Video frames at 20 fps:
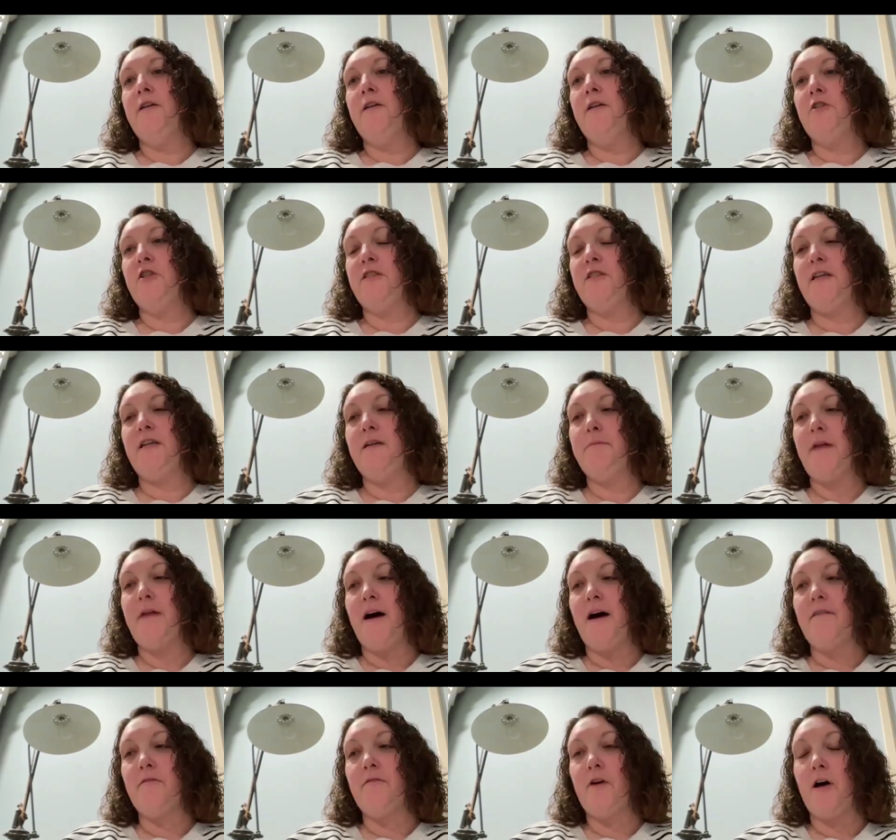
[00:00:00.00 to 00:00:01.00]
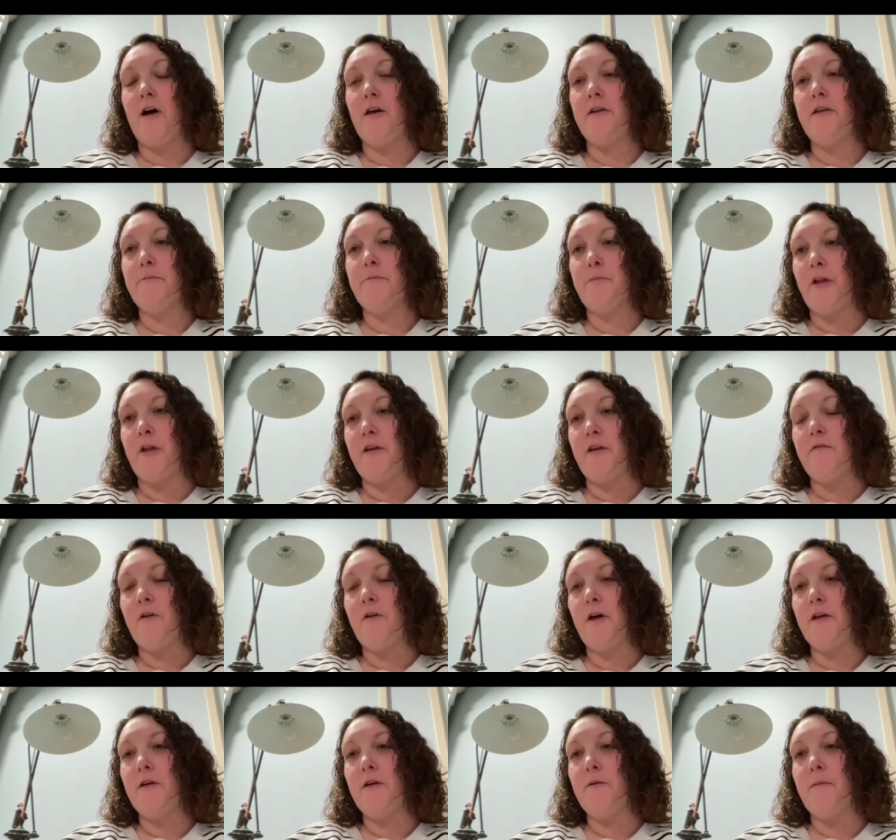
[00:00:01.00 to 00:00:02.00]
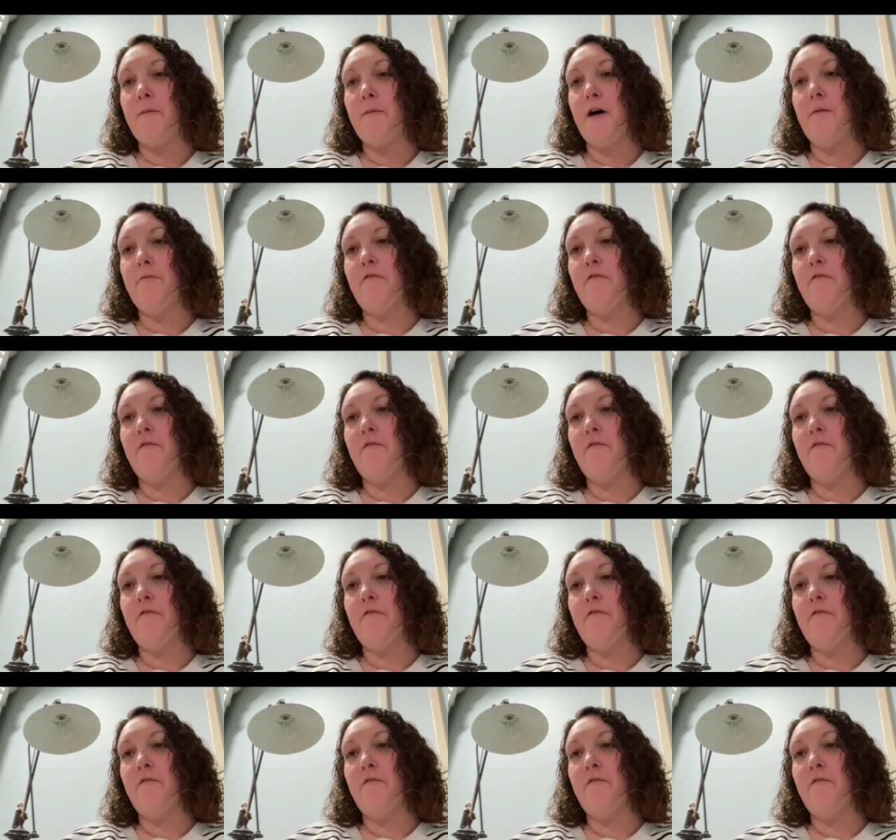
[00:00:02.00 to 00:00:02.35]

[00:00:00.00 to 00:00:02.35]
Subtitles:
just to keep that blood volume up,